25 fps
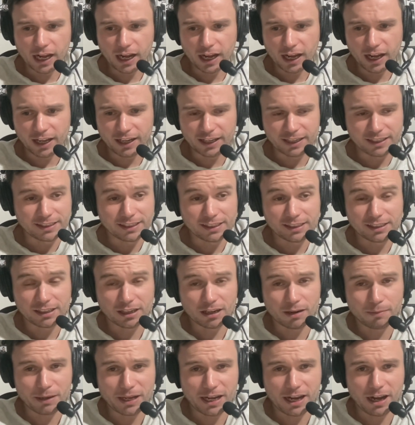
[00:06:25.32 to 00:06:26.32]
Is this
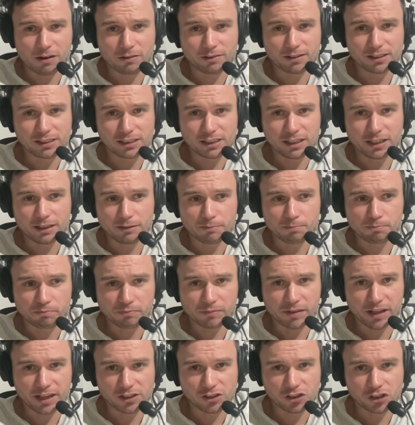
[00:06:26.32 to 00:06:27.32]
going to be Hauger's year
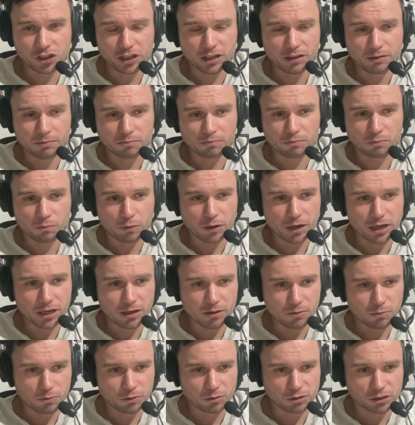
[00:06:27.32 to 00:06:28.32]
next year?
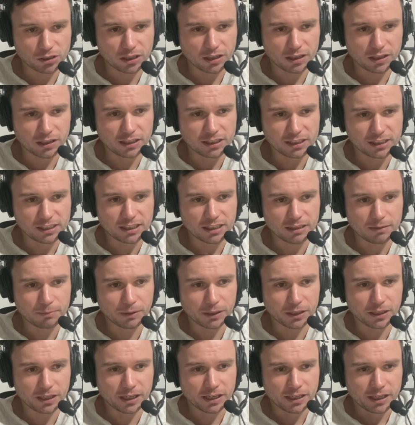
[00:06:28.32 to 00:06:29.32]
We will certainly see,
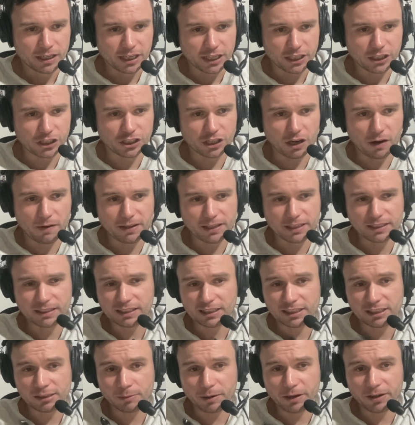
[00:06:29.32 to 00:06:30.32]
but he's showing his
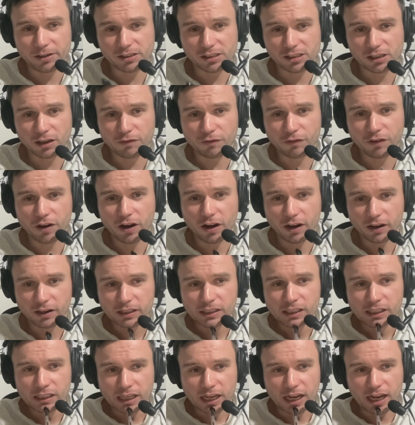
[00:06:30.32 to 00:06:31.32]
experience so far,
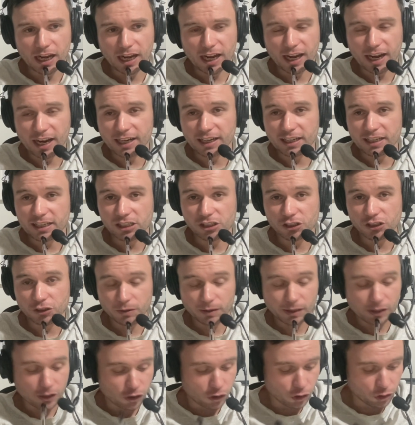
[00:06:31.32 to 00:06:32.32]
and he's
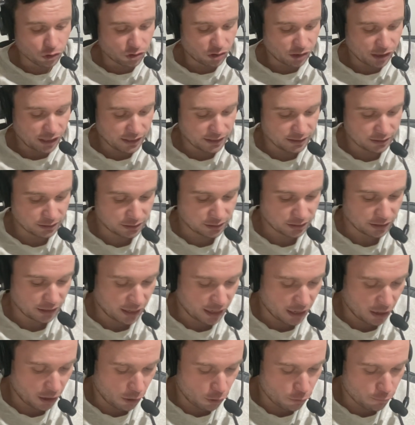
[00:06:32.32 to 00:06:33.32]
doing good things
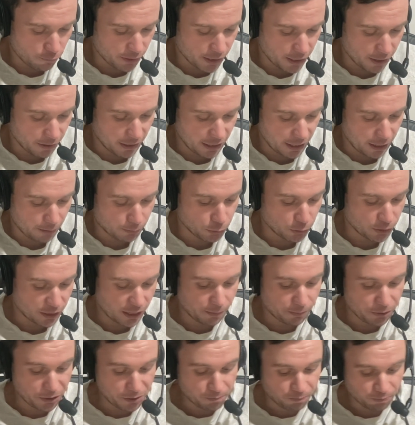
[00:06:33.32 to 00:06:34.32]
over there in Abu
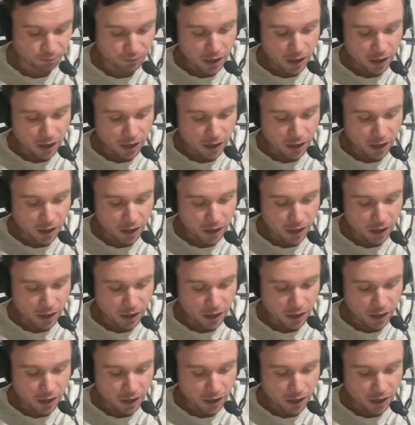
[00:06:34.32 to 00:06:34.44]
Dhabi.